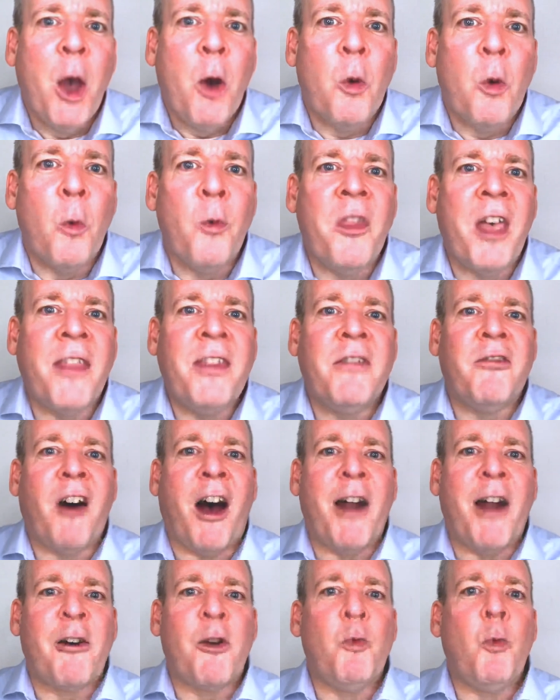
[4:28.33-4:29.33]
then the
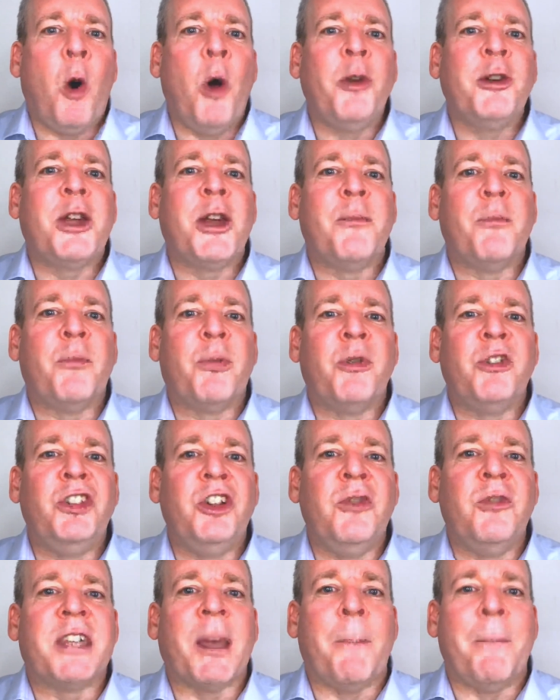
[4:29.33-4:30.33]
Viron 1 can
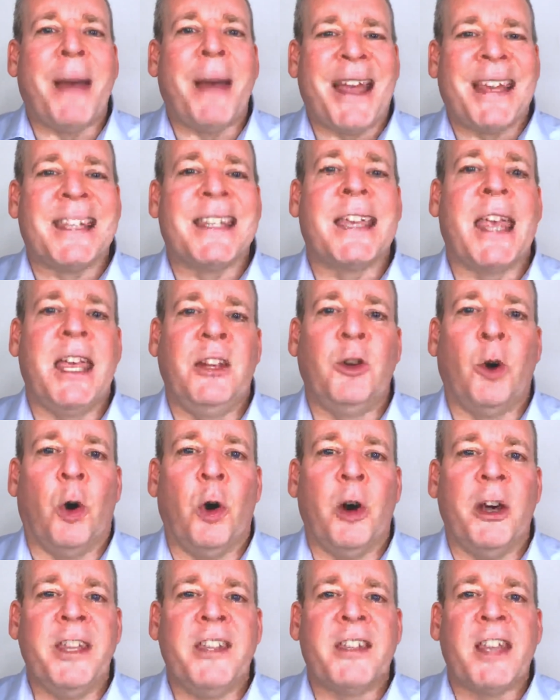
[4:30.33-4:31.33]
produce a masking
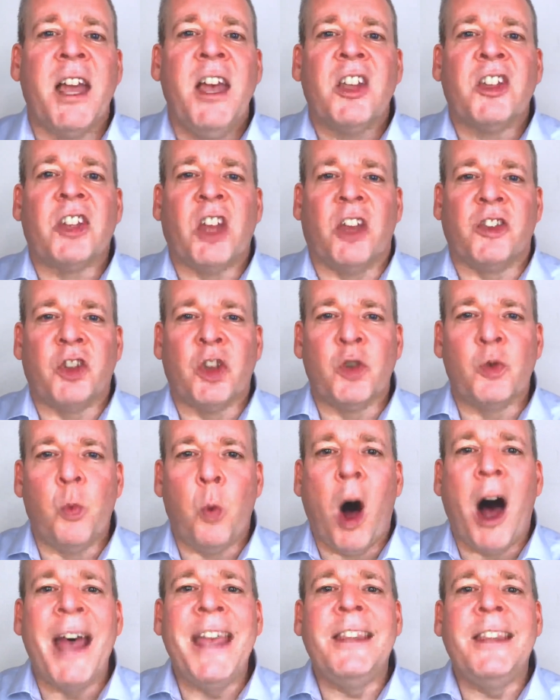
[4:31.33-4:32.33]
noise, such as
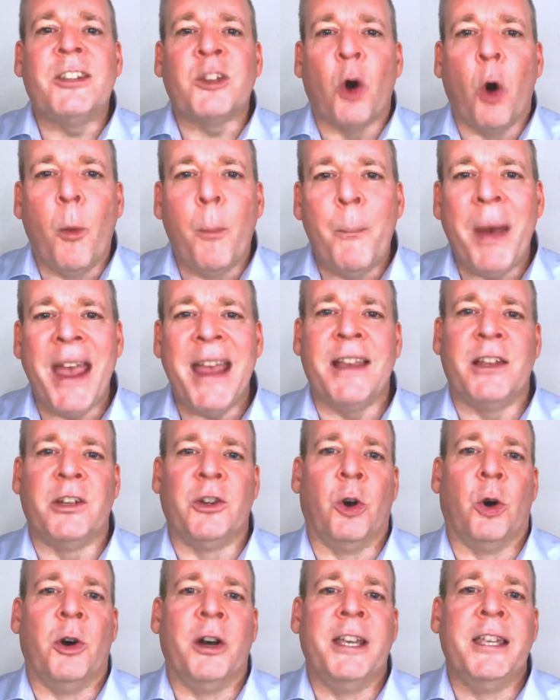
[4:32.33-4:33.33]
white or pink
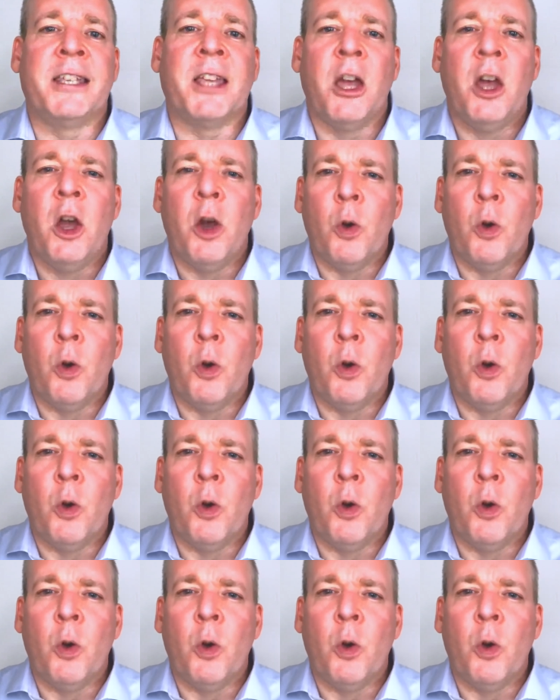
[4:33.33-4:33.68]
noise,